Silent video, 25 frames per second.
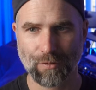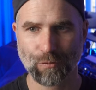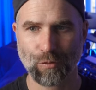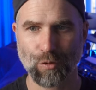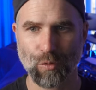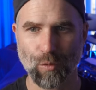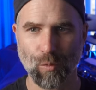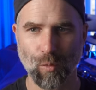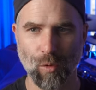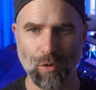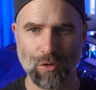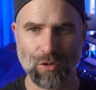If
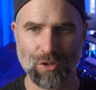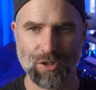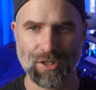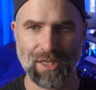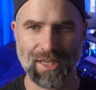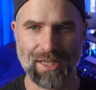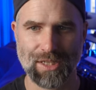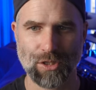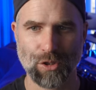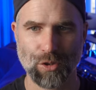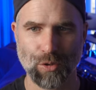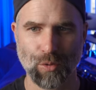you want to
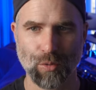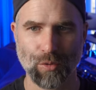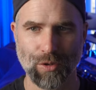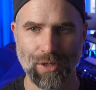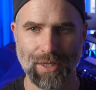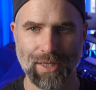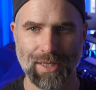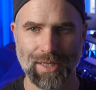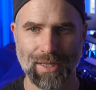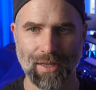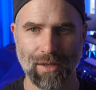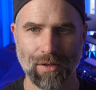stick to
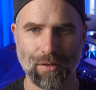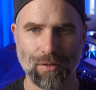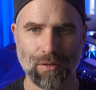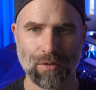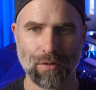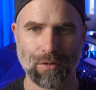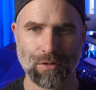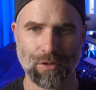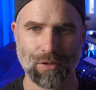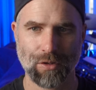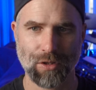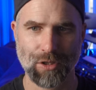the
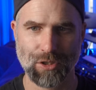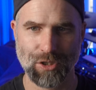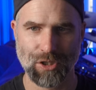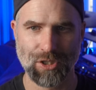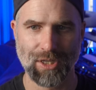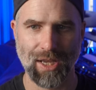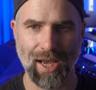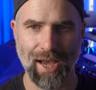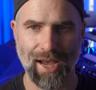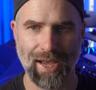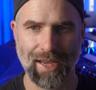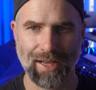the
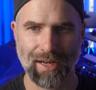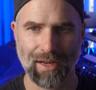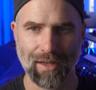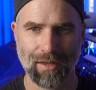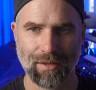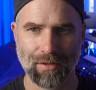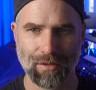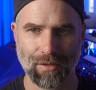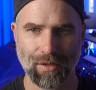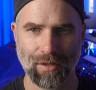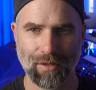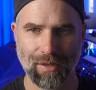style,
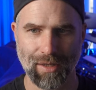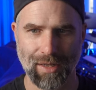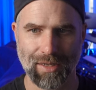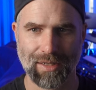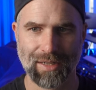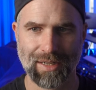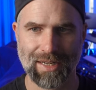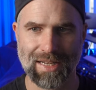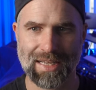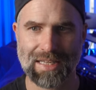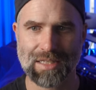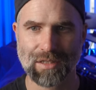
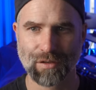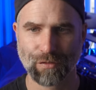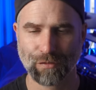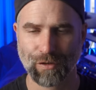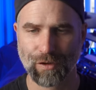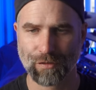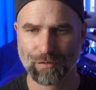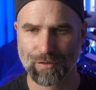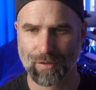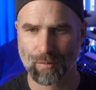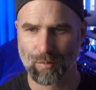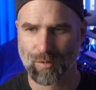at least
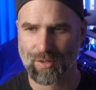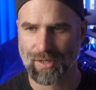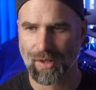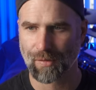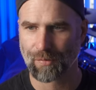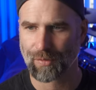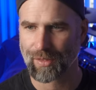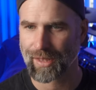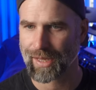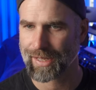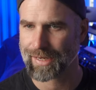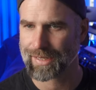fifty
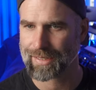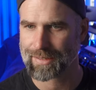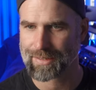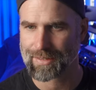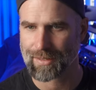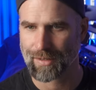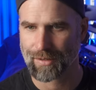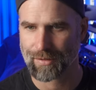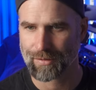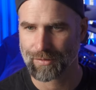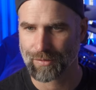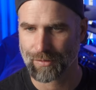percent. That
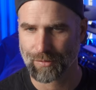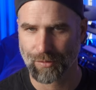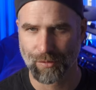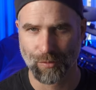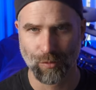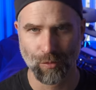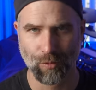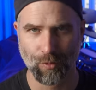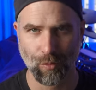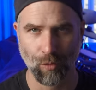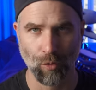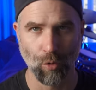is
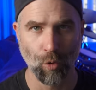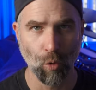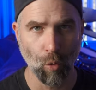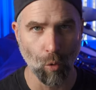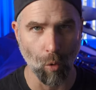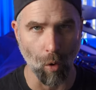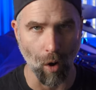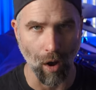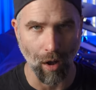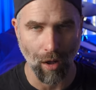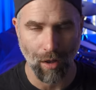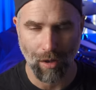
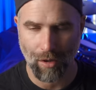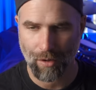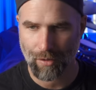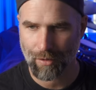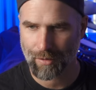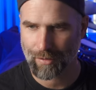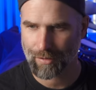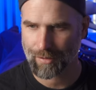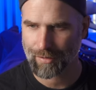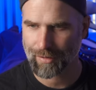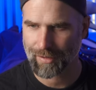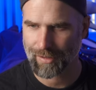law
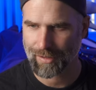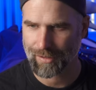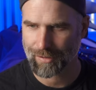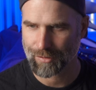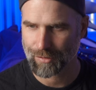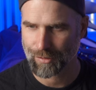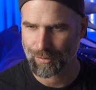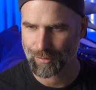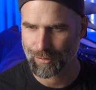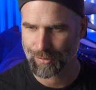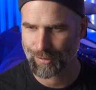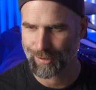
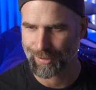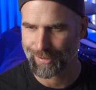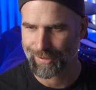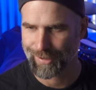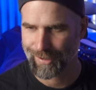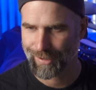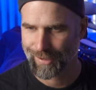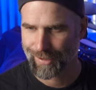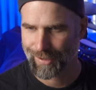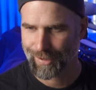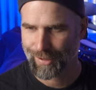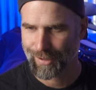in
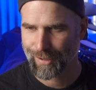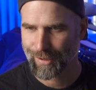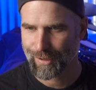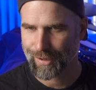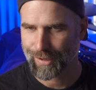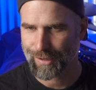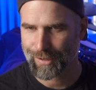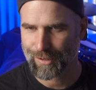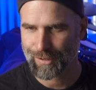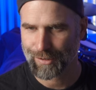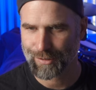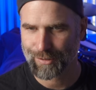
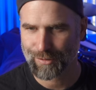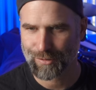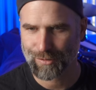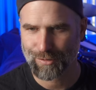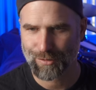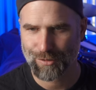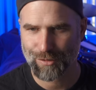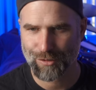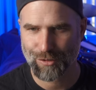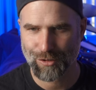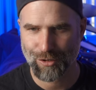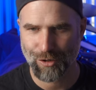in
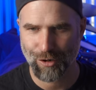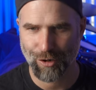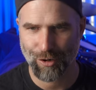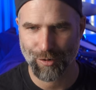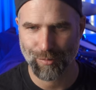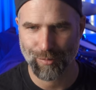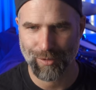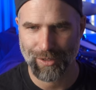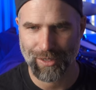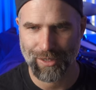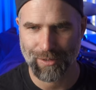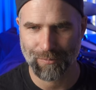
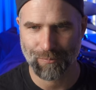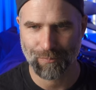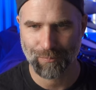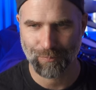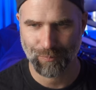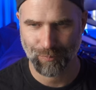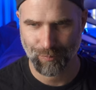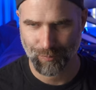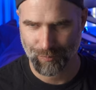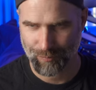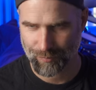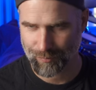Germany.
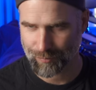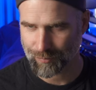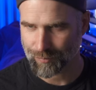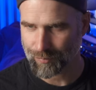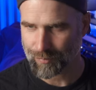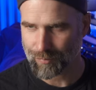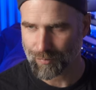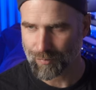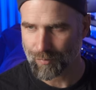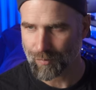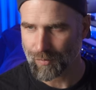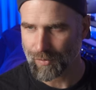
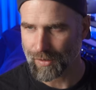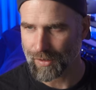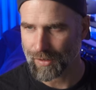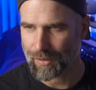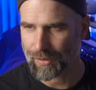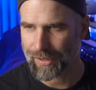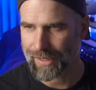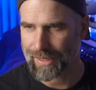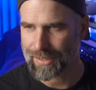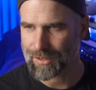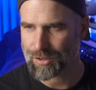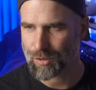
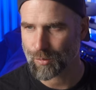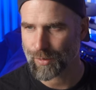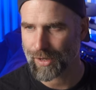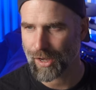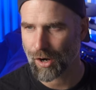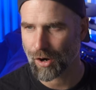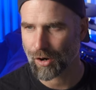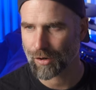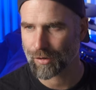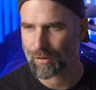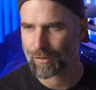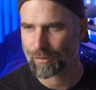Okay, so we
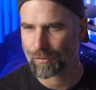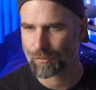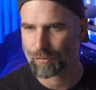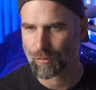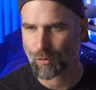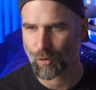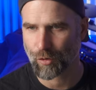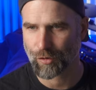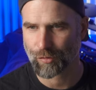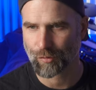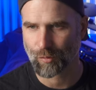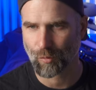are of
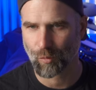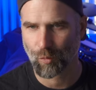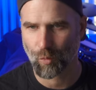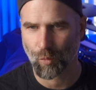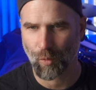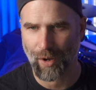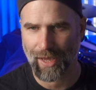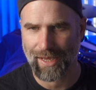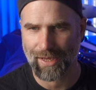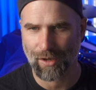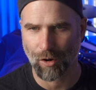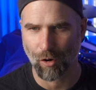course
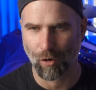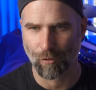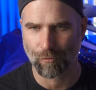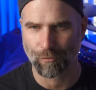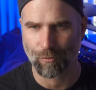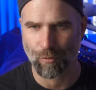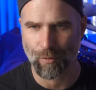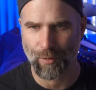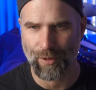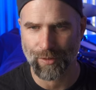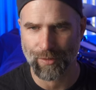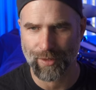way off
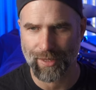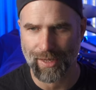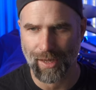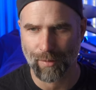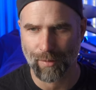with the